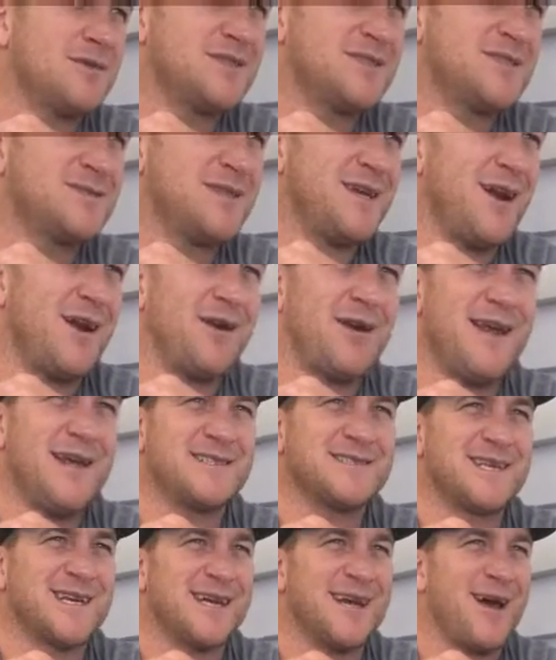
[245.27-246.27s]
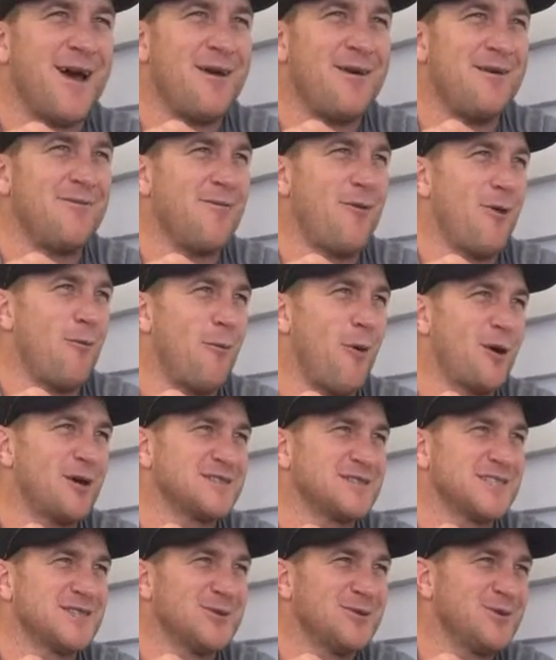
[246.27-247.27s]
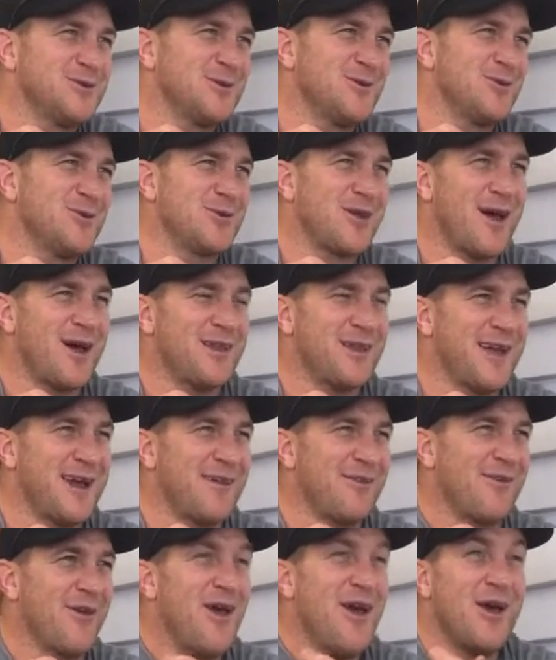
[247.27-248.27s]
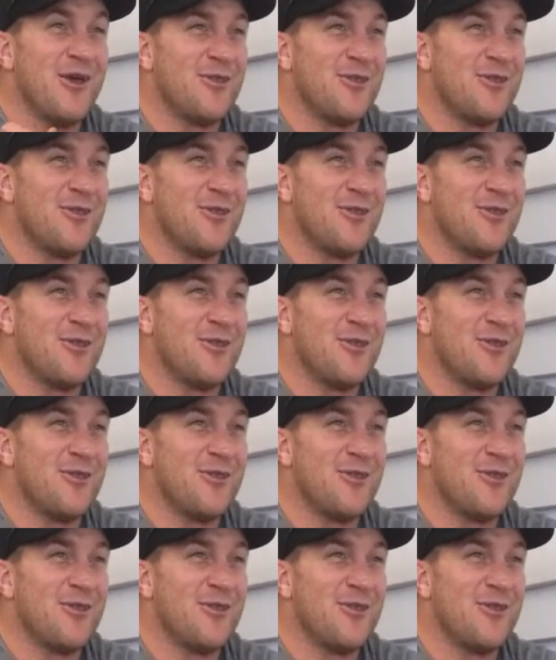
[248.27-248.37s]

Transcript: just, you know, next thing you know, you find Wangasadodo going down